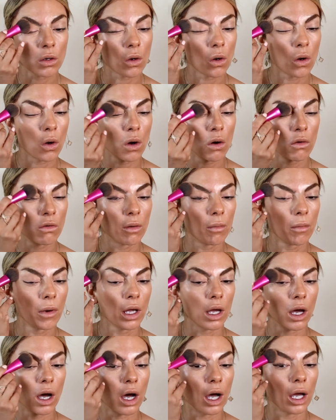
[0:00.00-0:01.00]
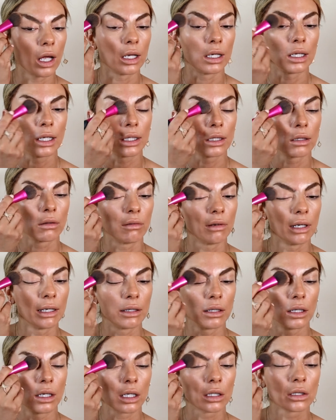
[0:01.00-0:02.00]
go over my eyelid
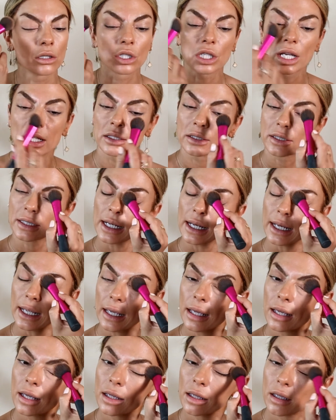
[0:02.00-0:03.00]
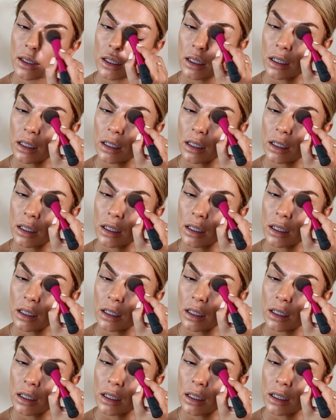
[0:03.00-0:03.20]
very like gently.